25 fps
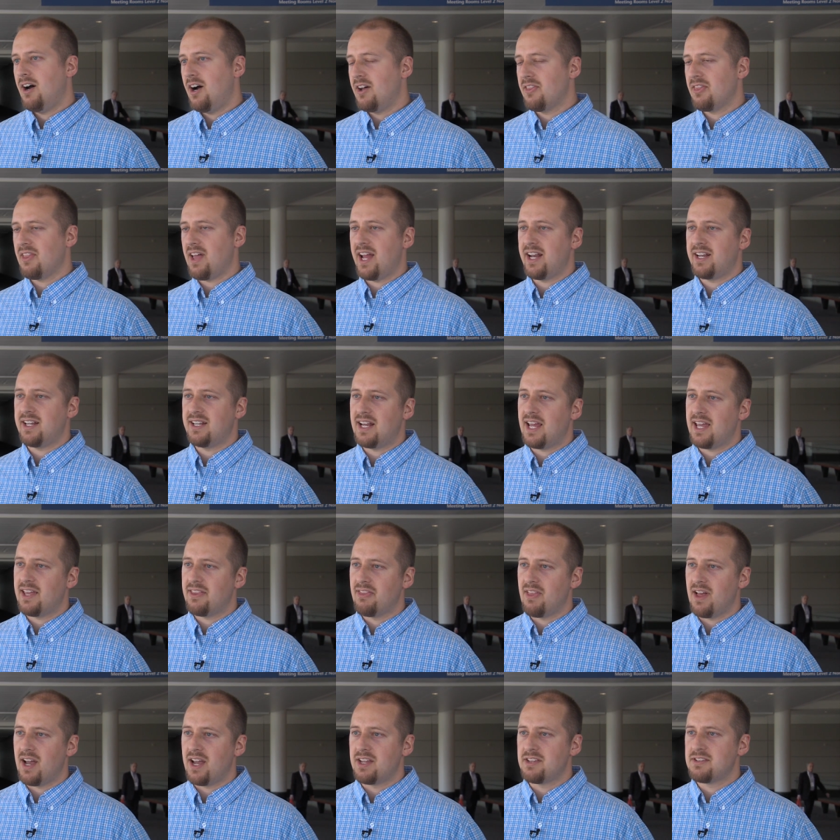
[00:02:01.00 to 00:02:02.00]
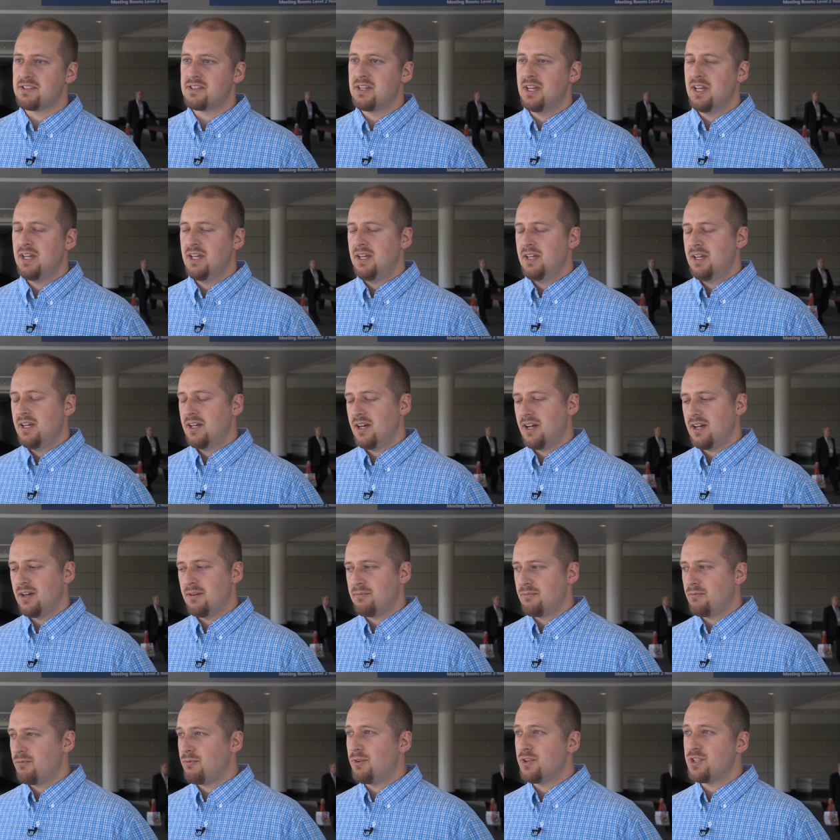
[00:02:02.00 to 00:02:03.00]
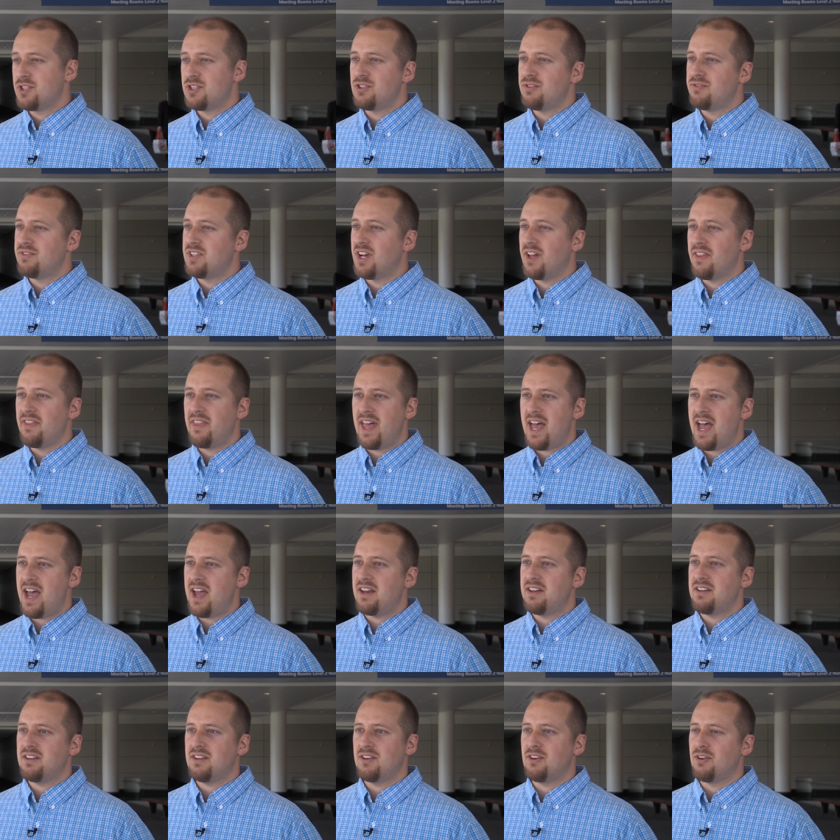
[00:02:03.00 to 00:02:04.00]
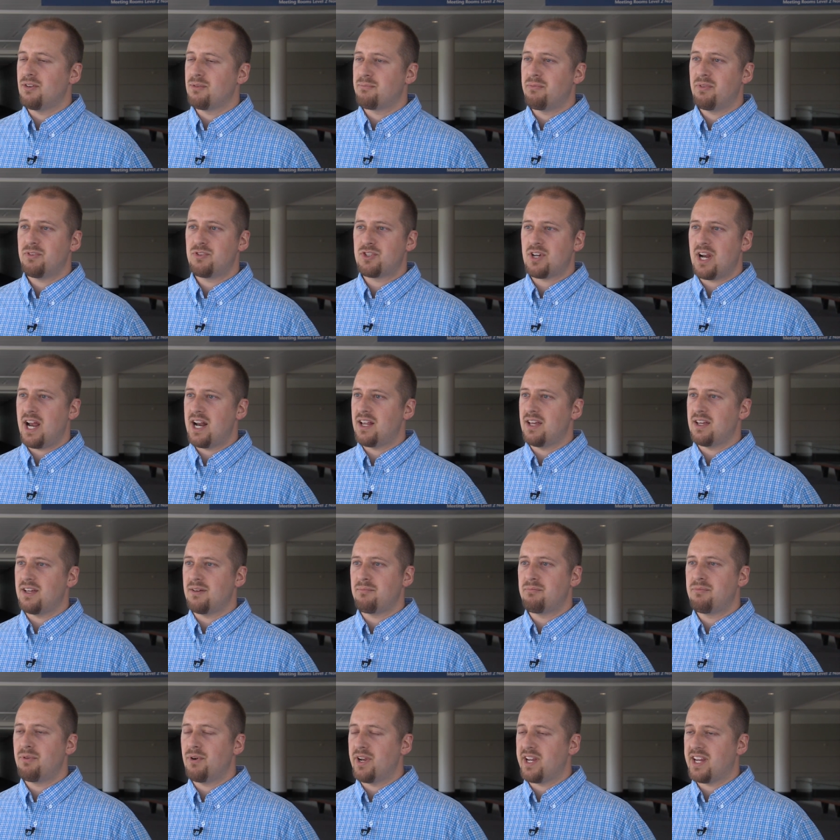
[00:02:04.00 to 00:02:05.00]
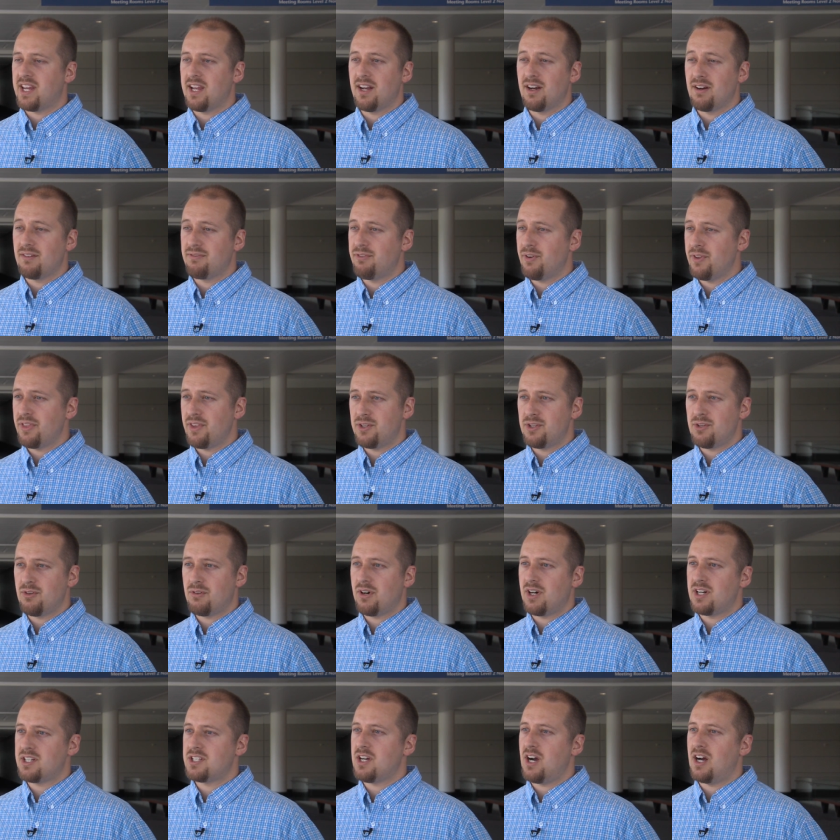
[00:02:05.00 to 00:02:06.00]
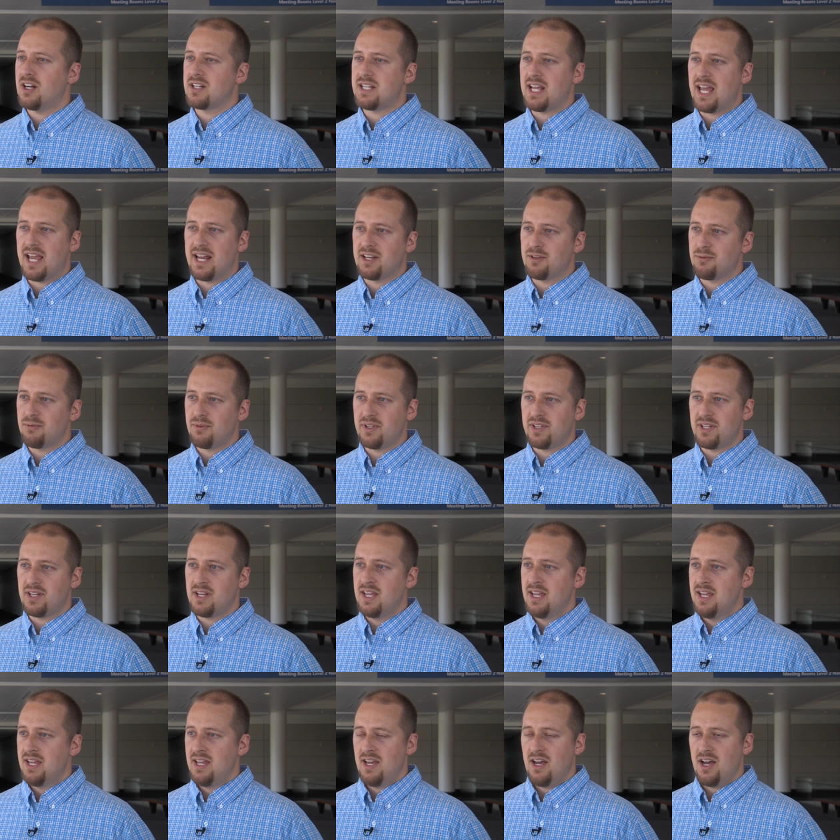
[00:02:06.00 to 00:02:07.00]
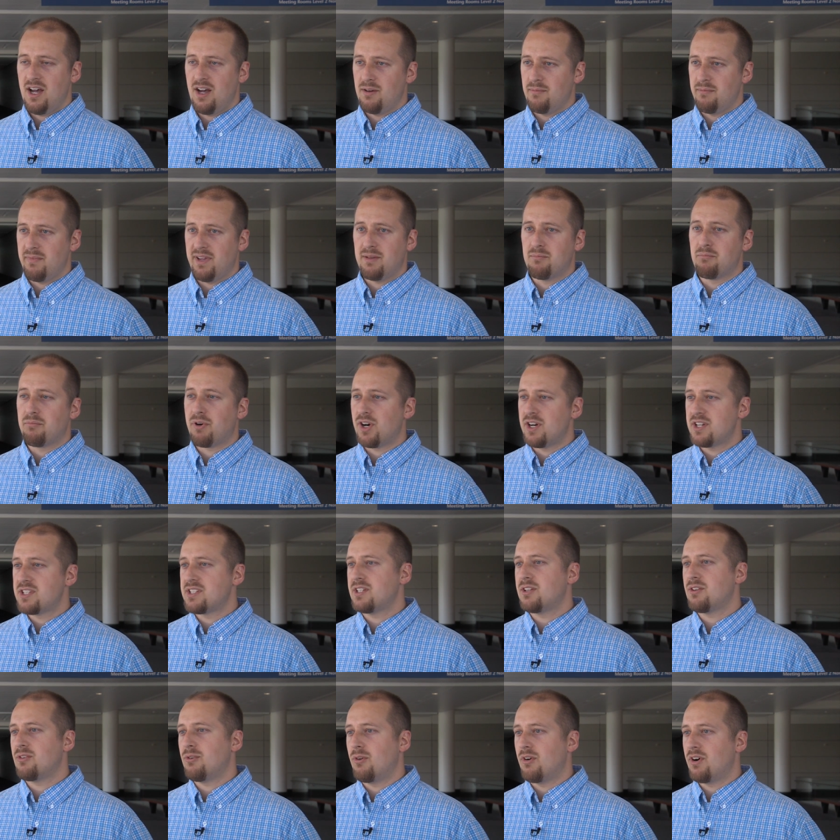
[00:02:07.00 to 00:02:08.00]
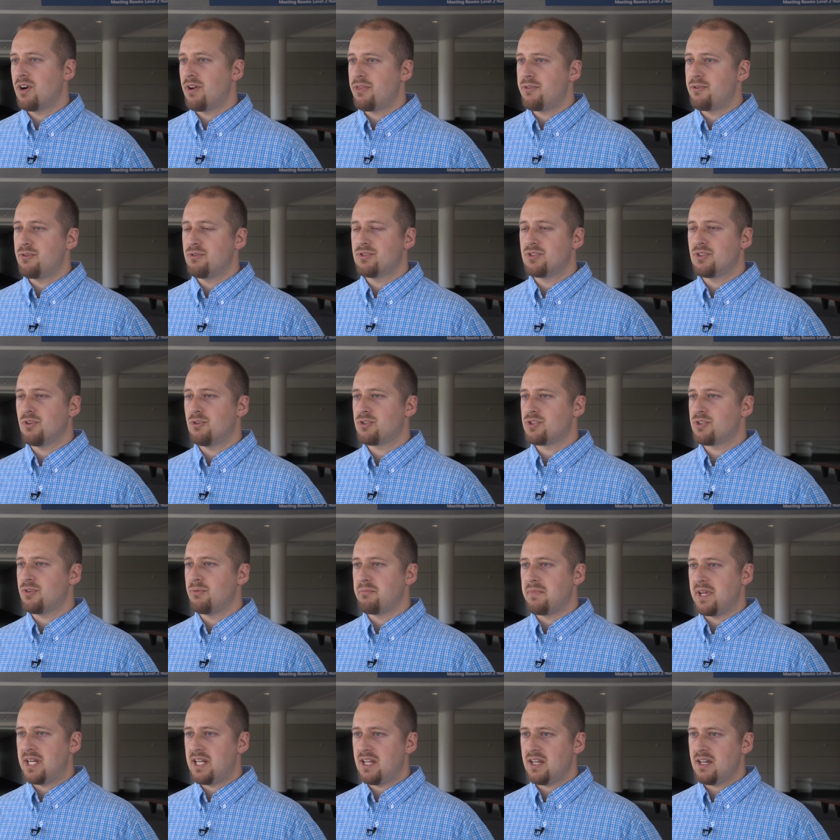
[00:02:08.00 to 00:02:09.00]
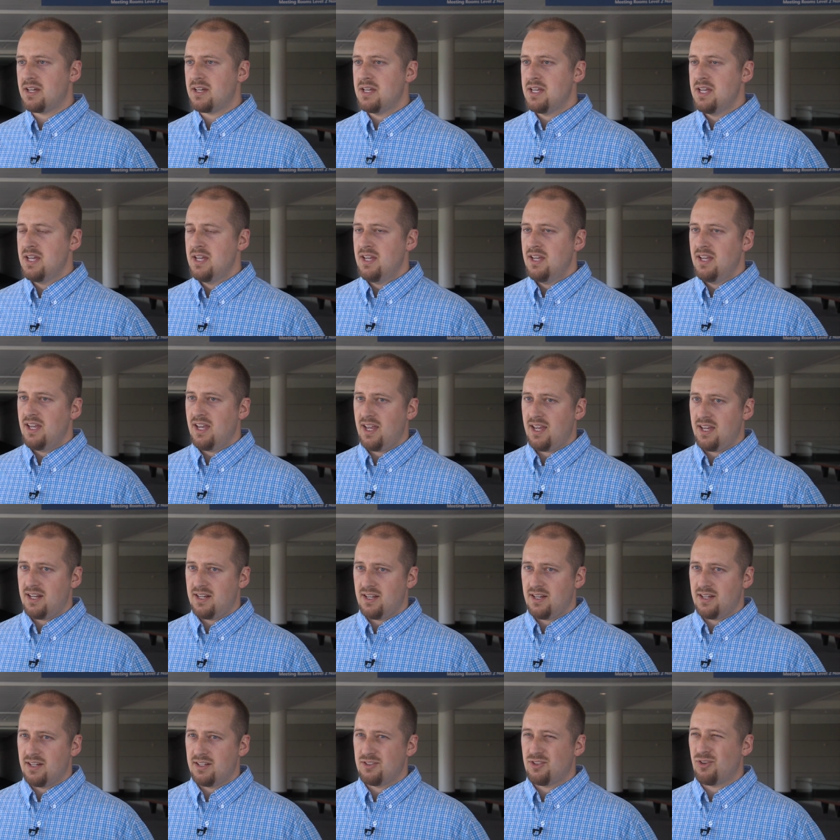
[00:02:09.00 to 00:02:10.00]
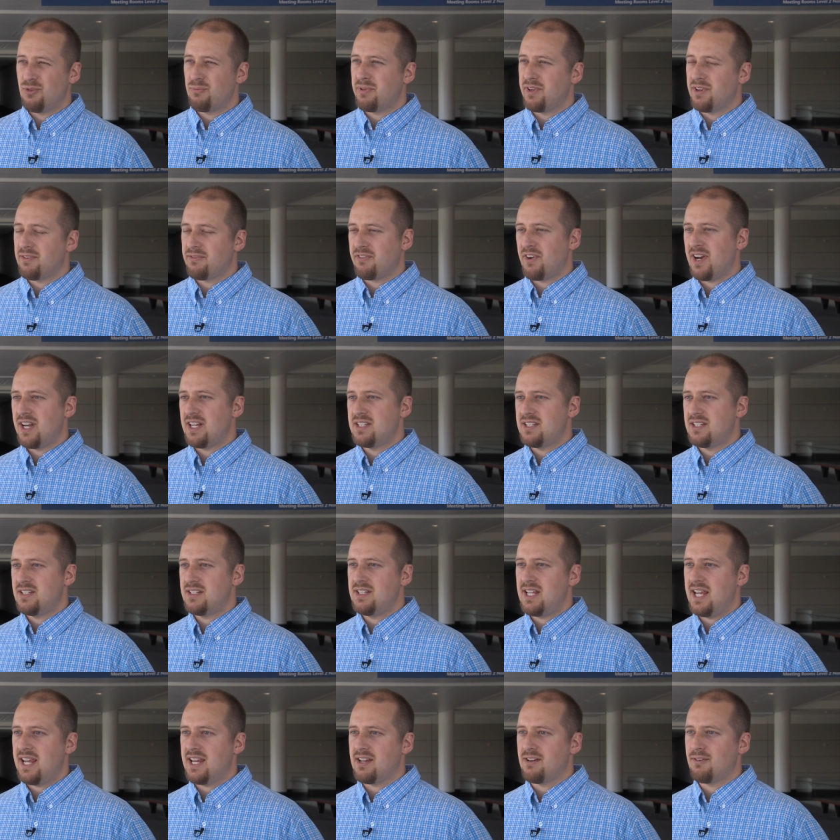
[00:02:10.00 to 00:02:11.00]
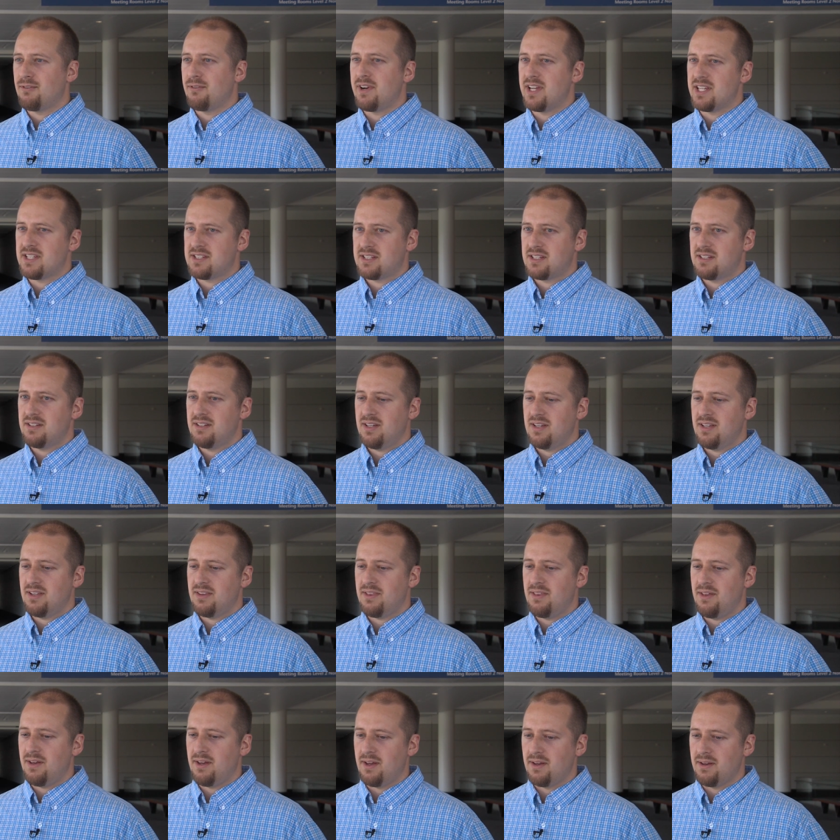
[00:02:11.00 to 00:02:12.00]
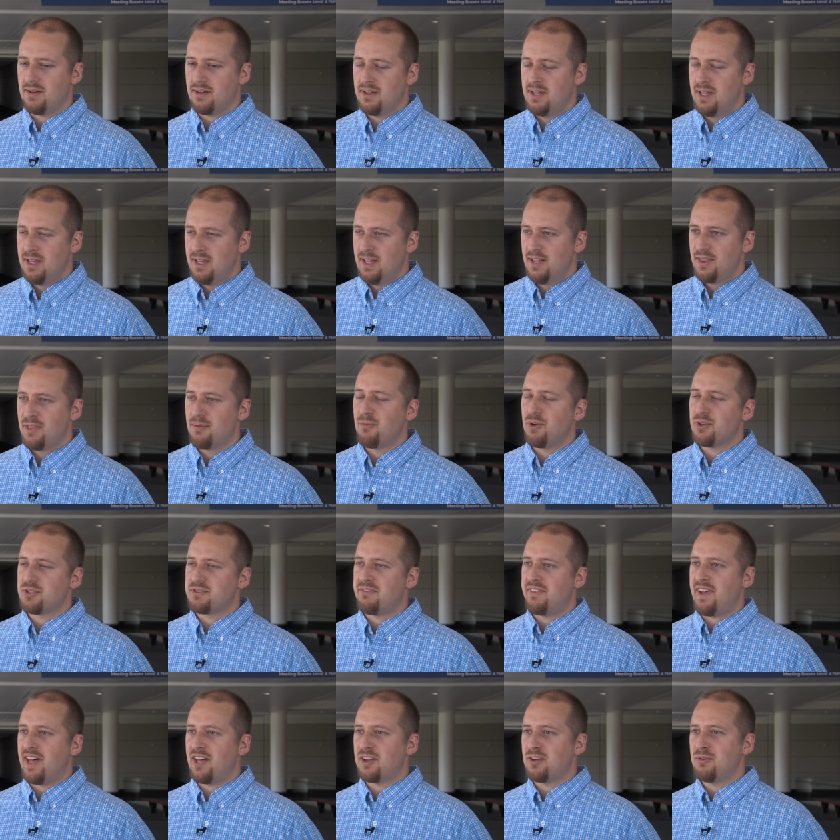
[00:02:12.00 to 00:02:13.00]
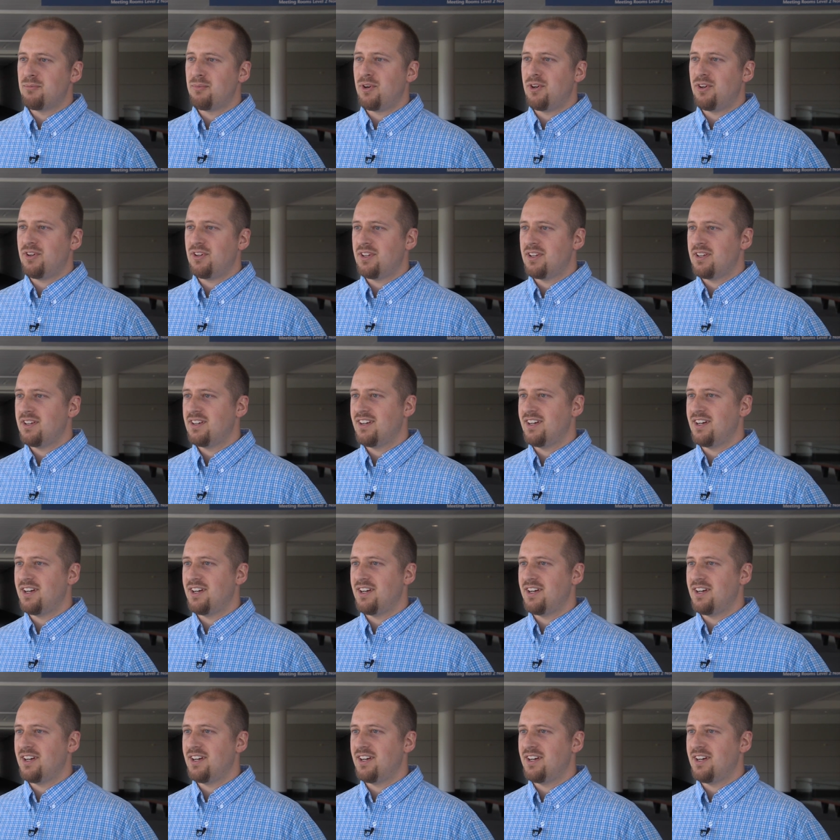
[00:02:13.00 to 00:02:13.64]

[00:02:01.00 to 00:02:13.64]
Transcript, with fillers: online in headlines. Once you've done that, you know, try to get your foot in the door, talk to anyone in person or through social media, and don't be afraid to take a risk. The most valuable